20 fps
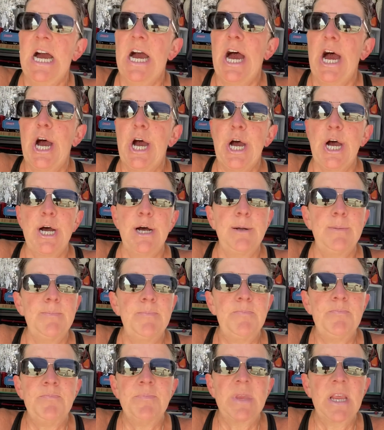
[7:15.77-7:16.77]

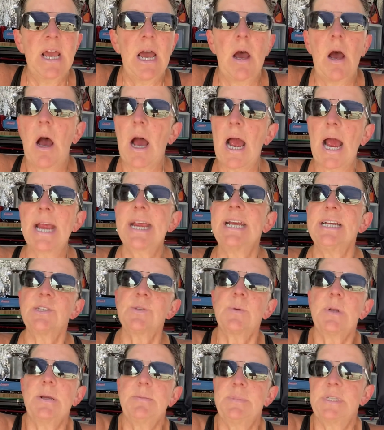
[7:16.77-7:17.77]
I guess
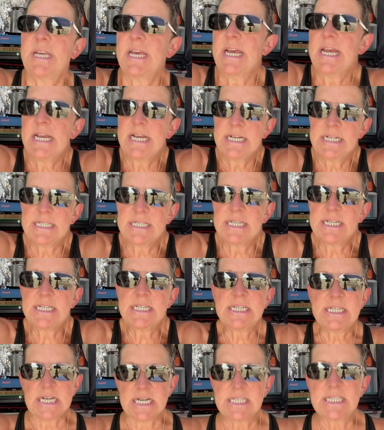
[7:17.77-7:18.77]
what I'm saying is
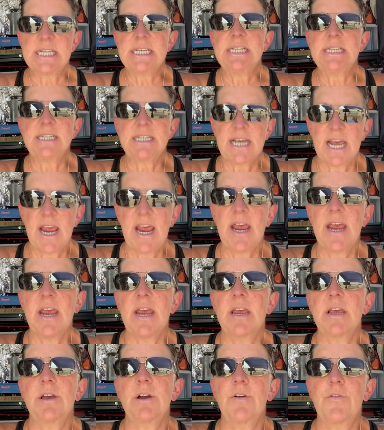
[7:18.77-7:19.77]
it doesn't
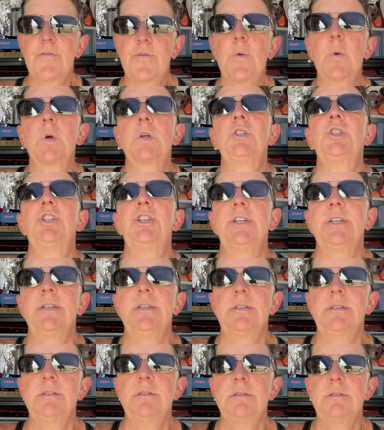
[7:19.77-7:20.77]
take a
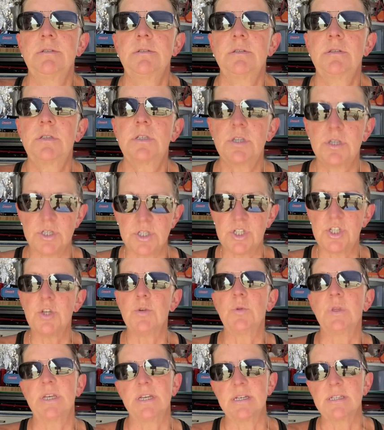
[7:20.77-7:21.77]
fortune to do
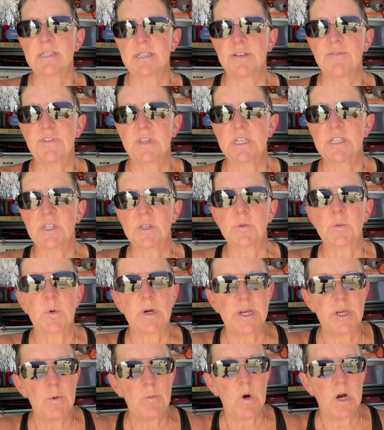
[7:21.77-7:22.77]
this if this is
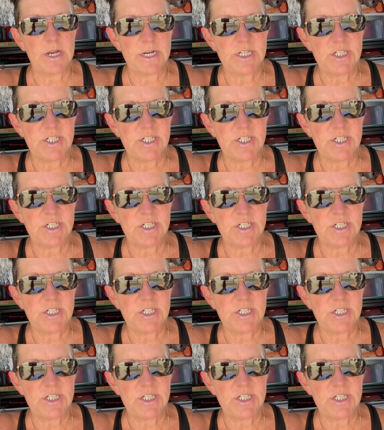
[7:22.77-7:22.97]
what you want to